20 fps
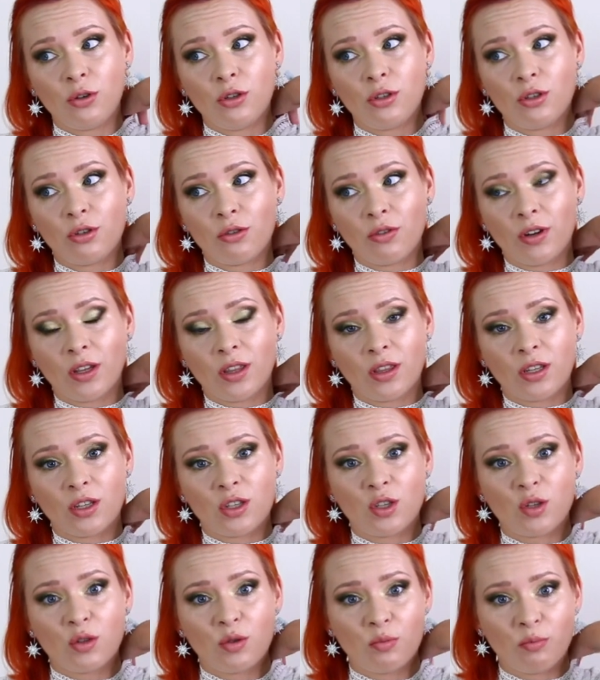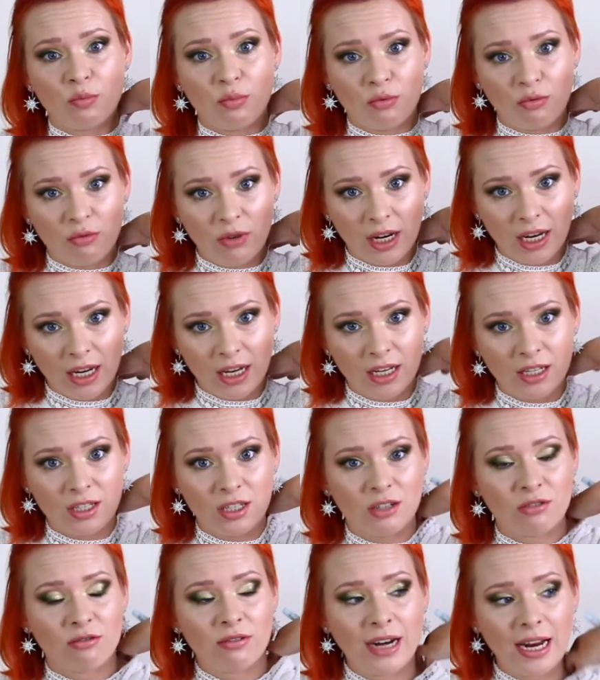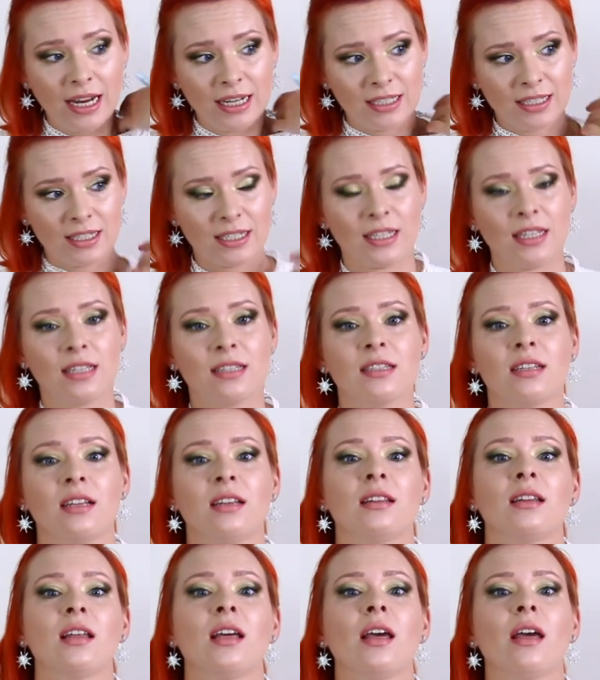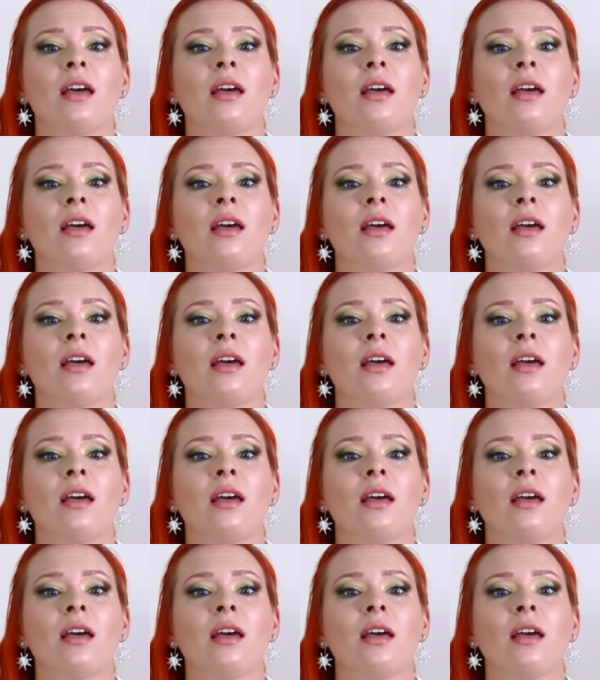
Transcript: it during the spring rain season,